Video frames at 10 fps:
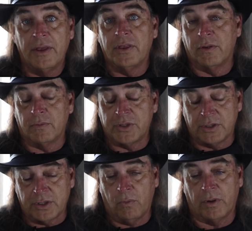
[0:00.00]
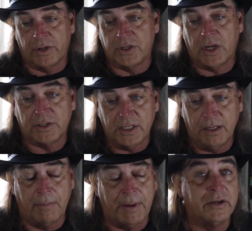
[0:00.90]
and then there was things I wanted to talk to
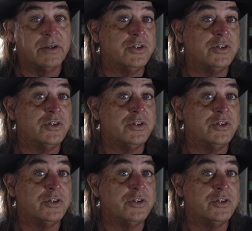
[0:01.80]
him about.